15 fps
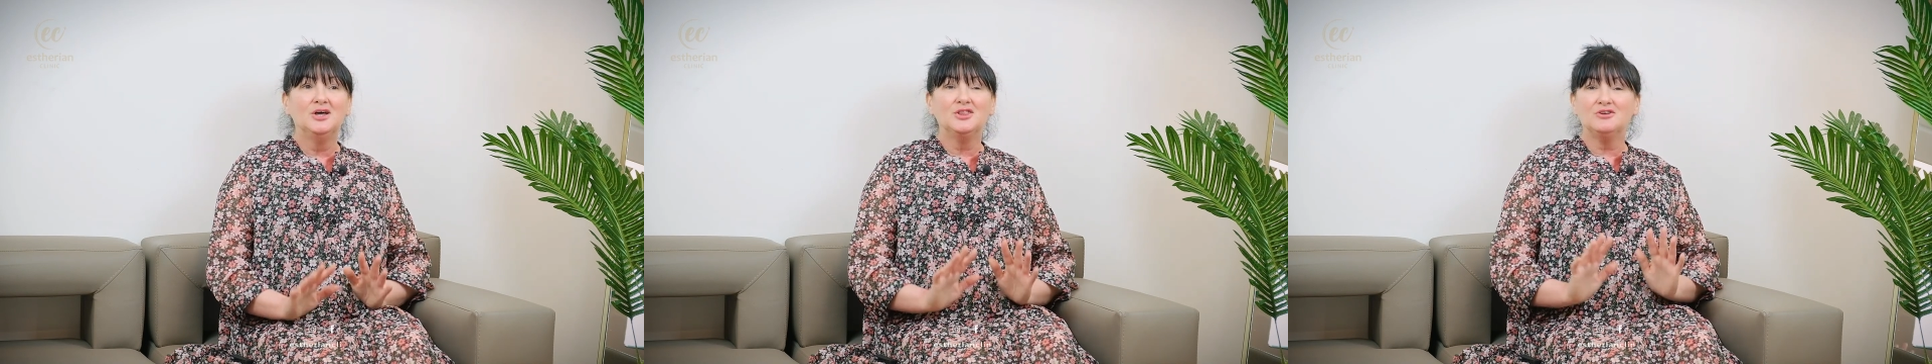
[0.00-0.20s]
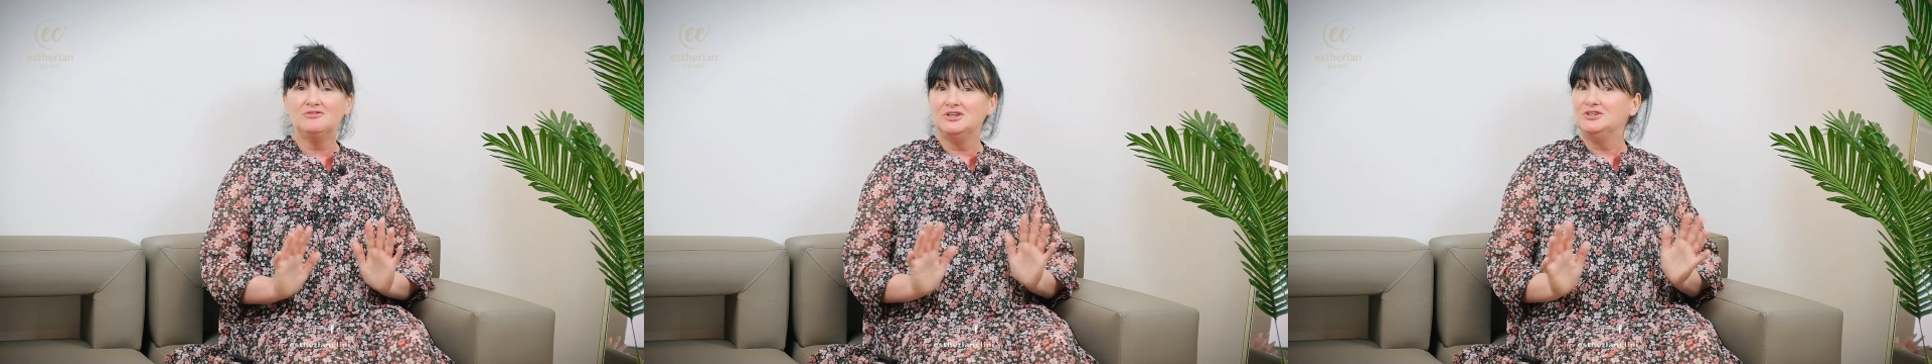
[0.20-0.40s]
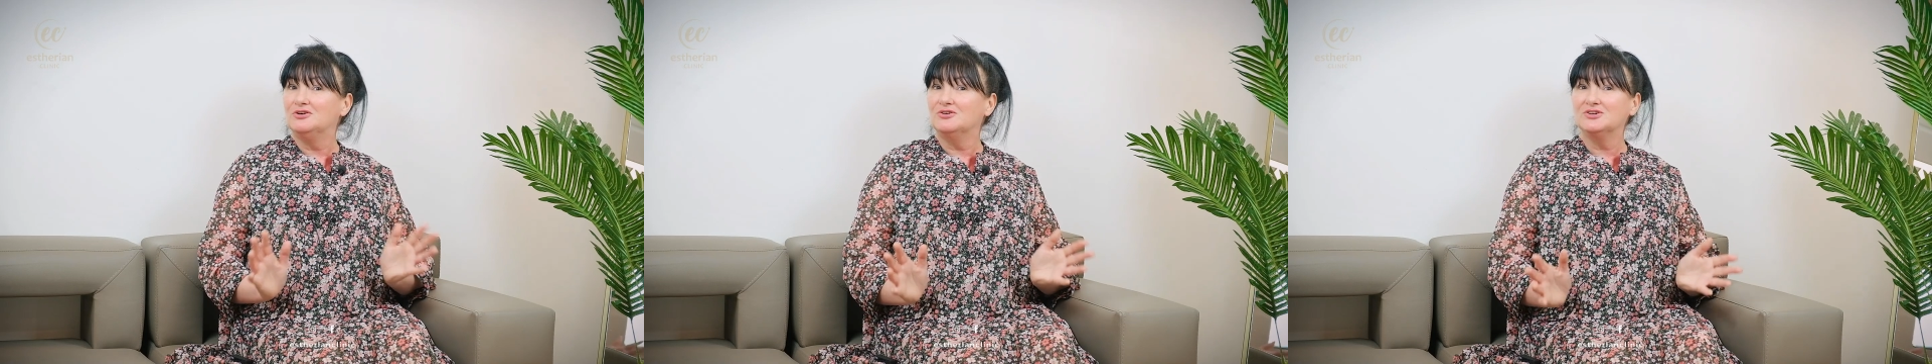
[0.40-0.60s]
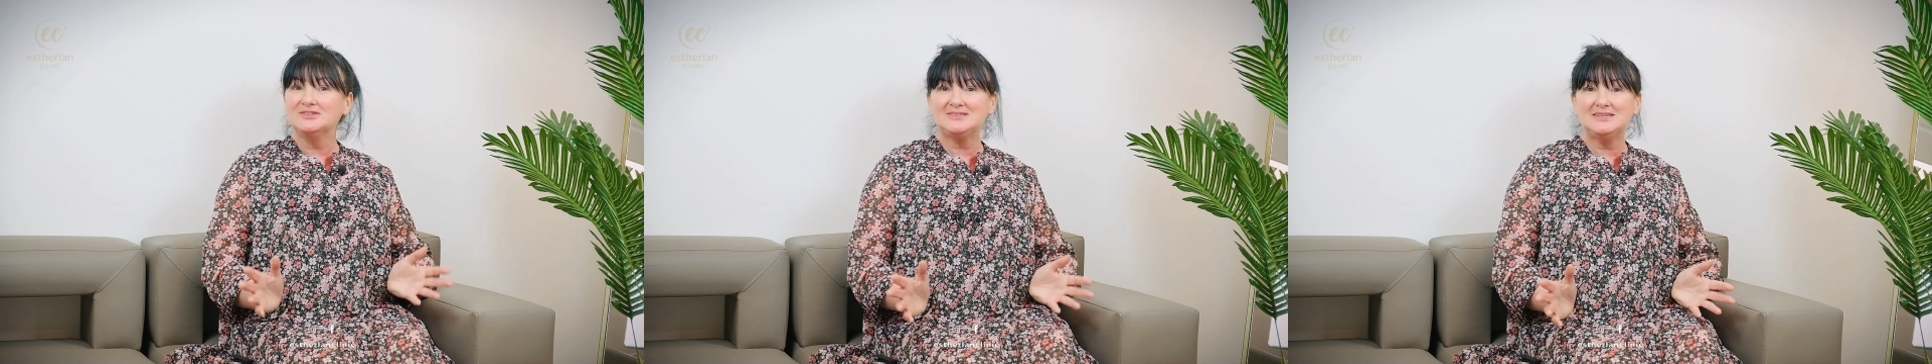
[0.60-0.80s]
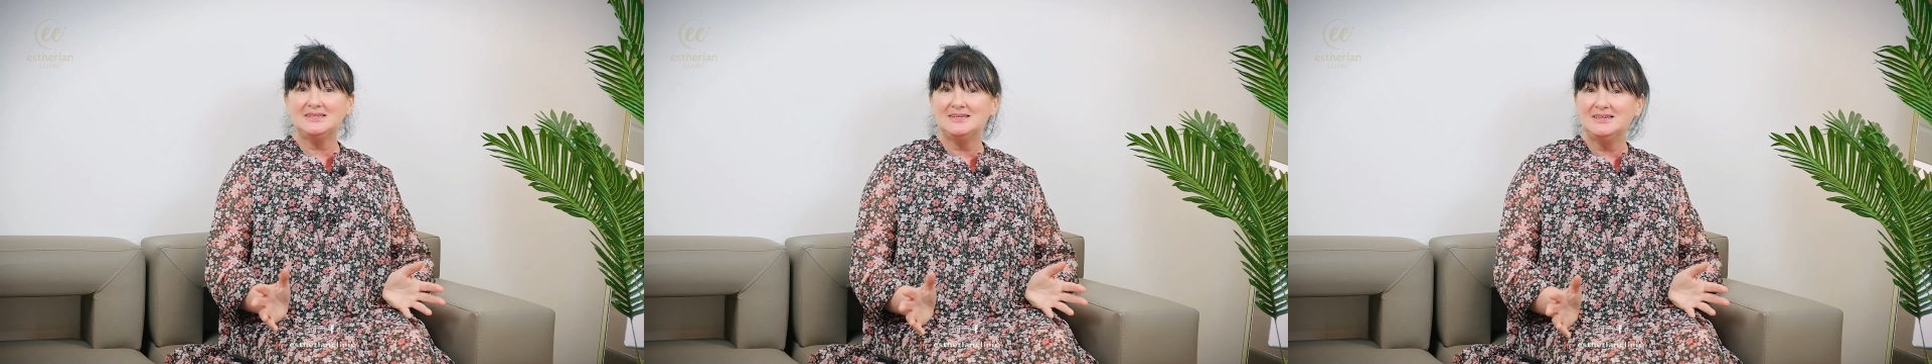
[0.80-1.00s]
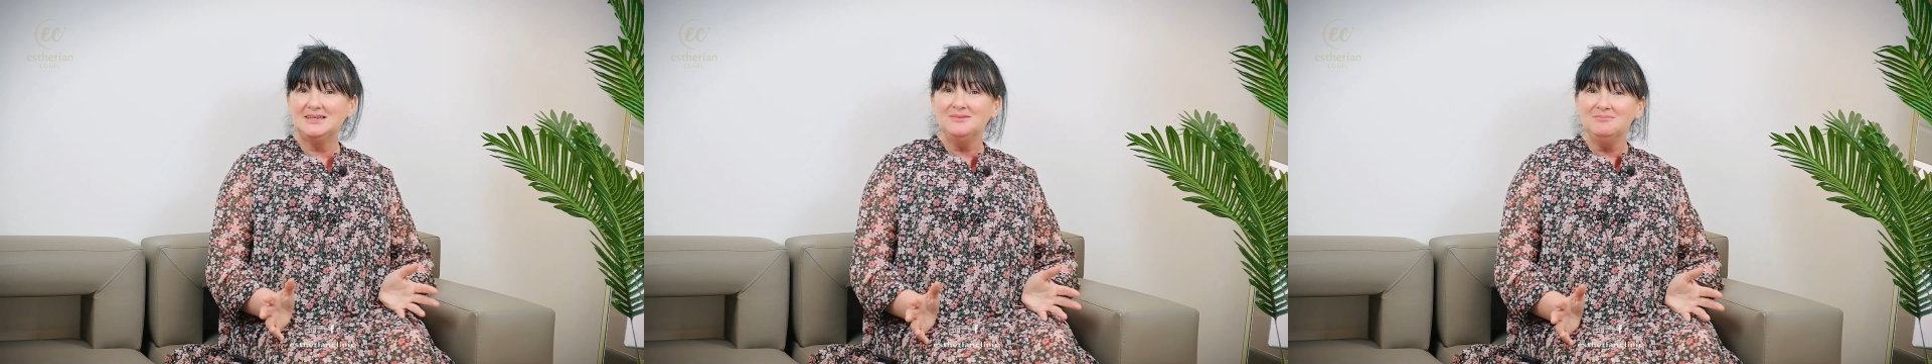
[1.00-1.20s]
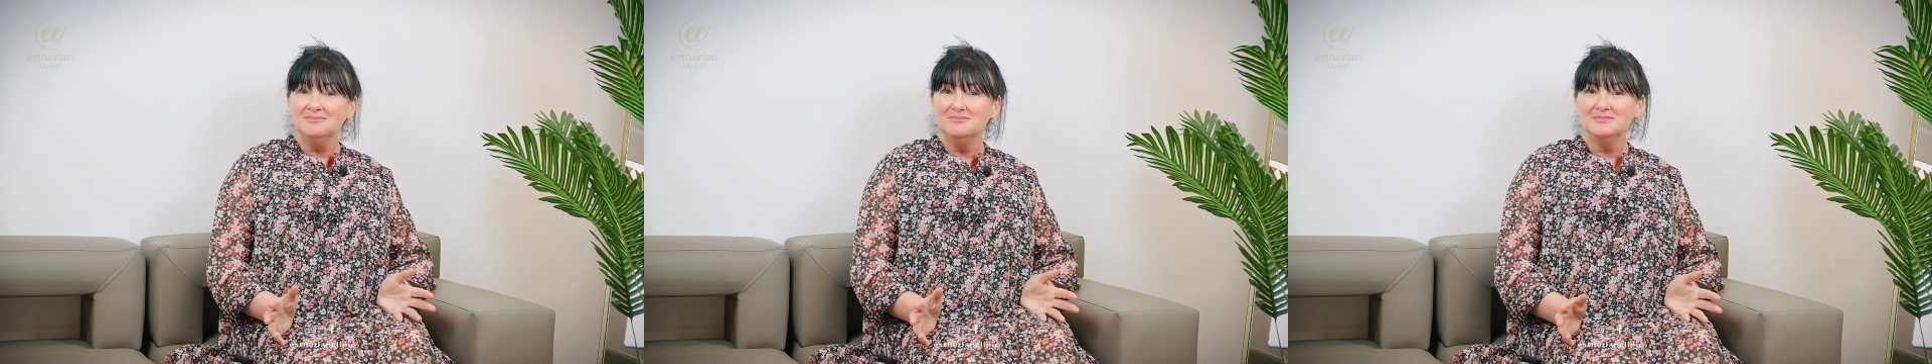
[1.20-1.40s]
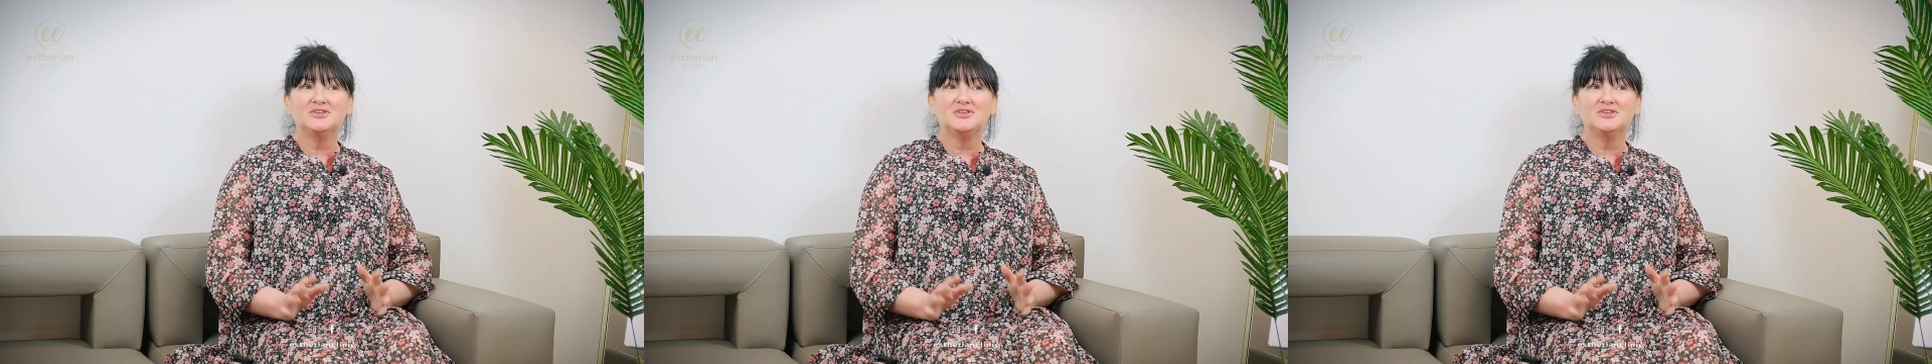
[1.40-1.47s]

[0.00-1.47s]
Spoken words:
They're a young team,